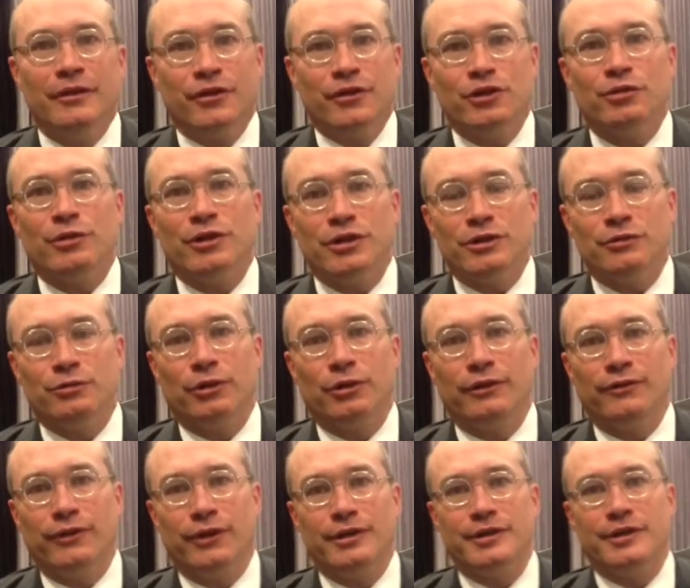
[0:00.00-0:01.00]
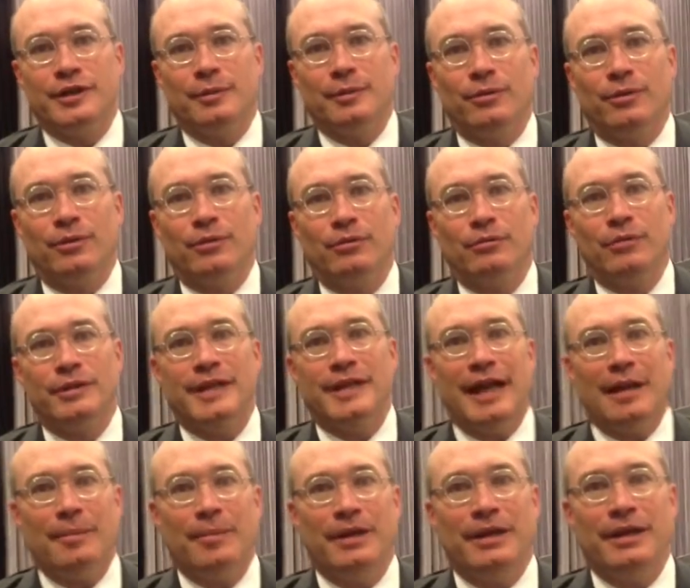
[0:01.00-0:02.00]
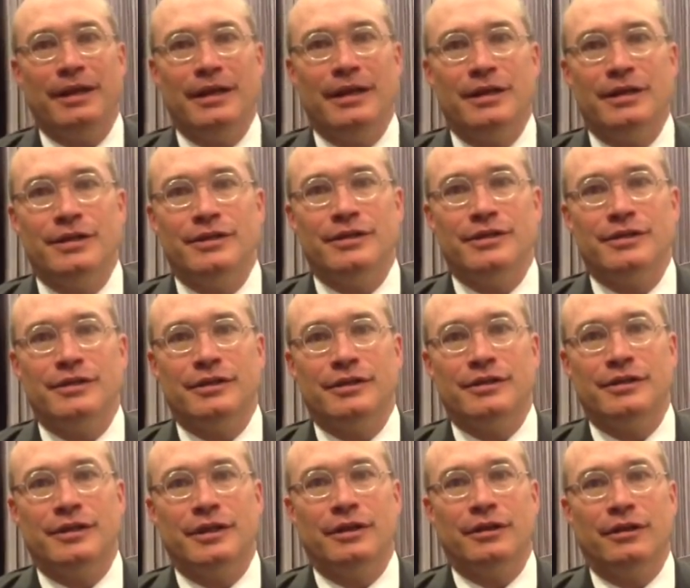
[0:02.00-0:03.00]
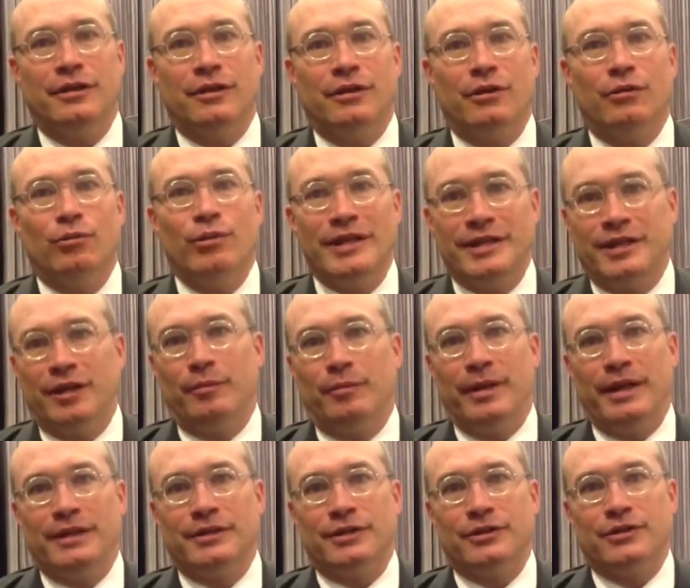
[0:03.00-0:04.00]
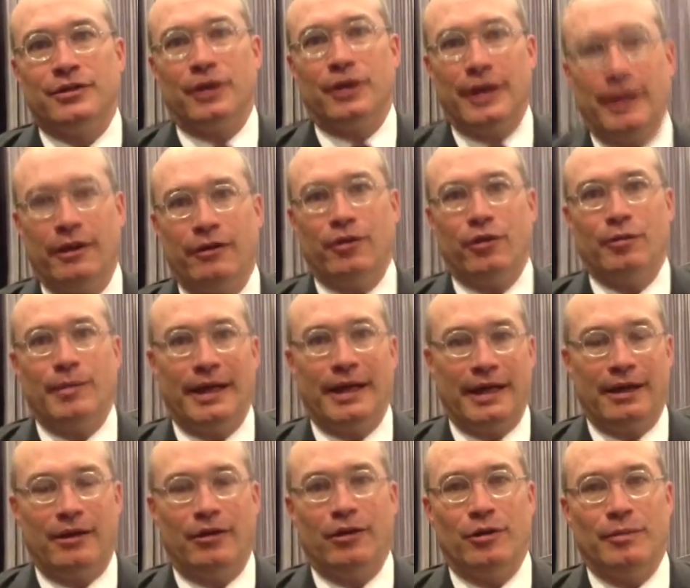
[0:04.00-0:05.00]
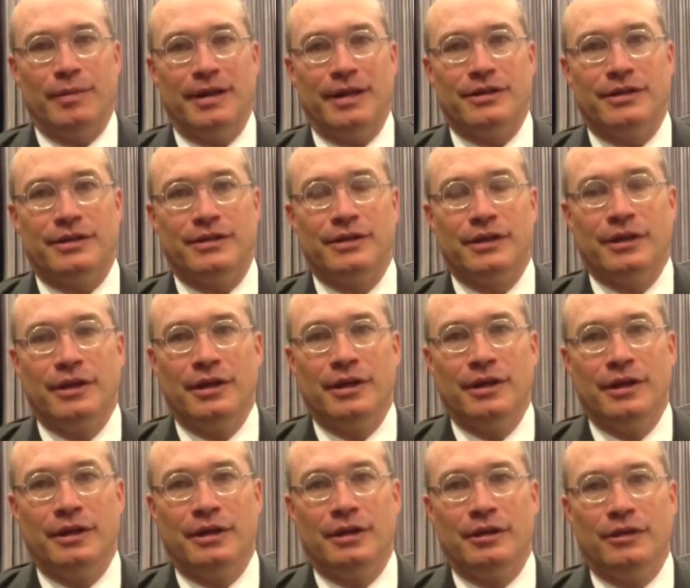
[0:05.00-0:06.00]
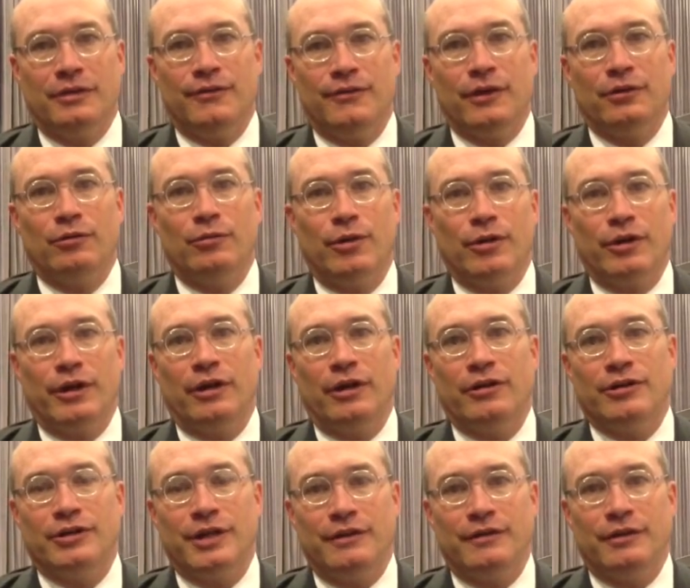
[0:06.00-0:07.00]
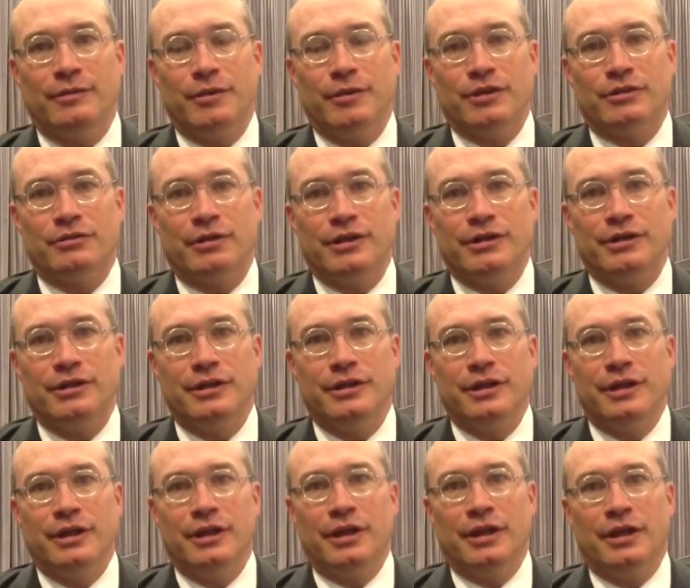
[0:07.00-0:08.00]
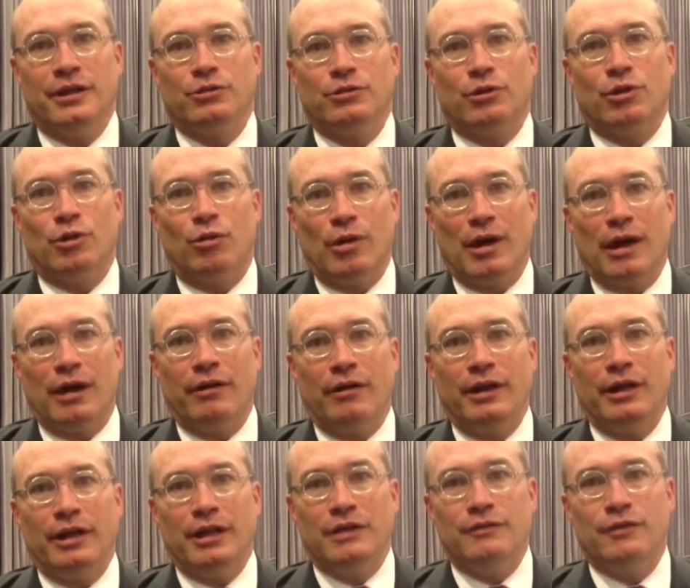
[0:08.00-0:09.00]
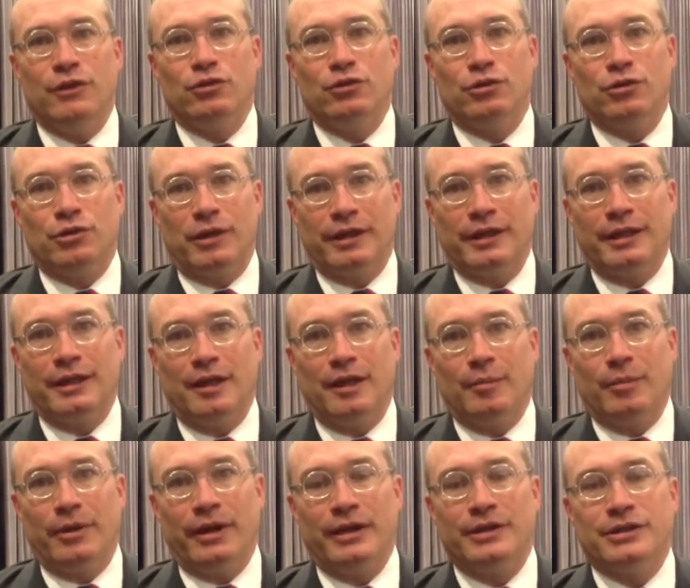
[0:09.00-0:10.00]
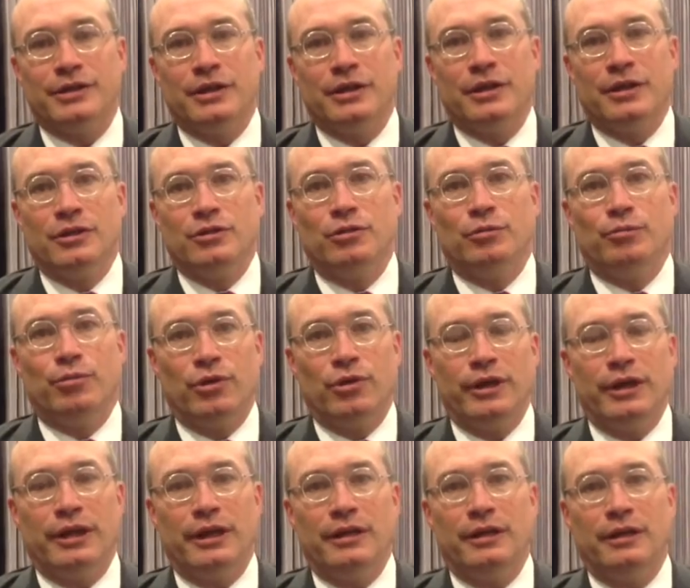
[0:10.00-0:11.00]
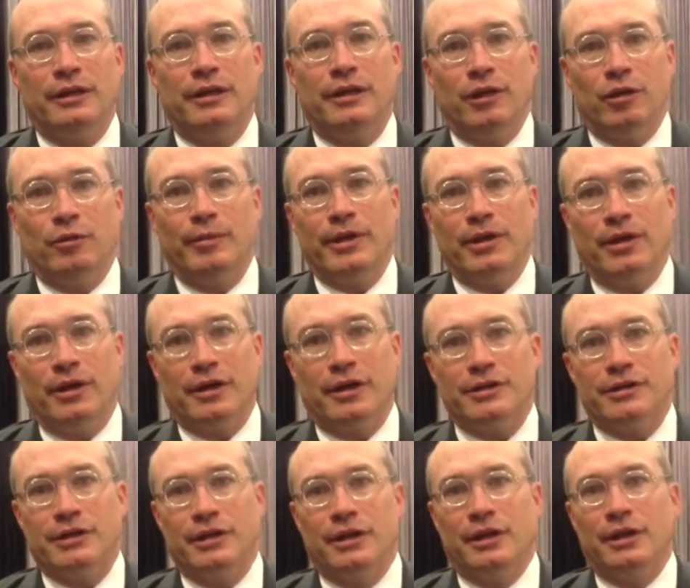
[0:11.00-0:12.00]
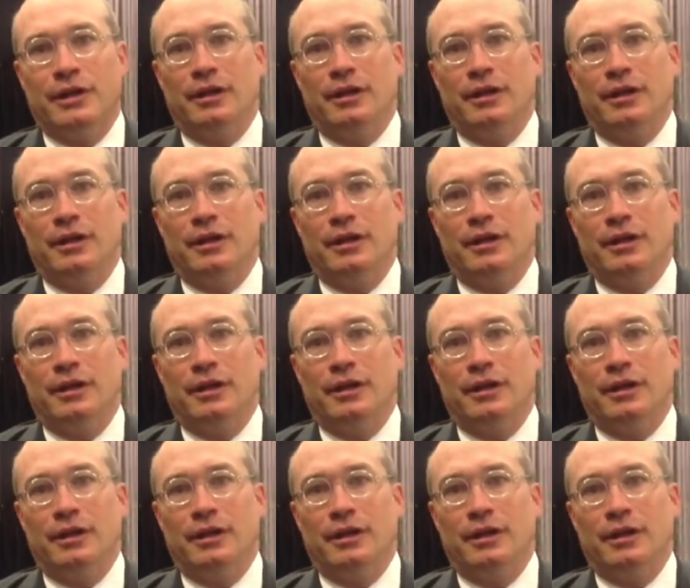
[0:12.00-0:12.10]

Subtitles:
Situation is really very simple. What's happening is that on a retail basis, on a carrier-by-carrier basis, the Federal Motor Carrier Safety Administration is requiring individual trucking companies to put in EOBRs.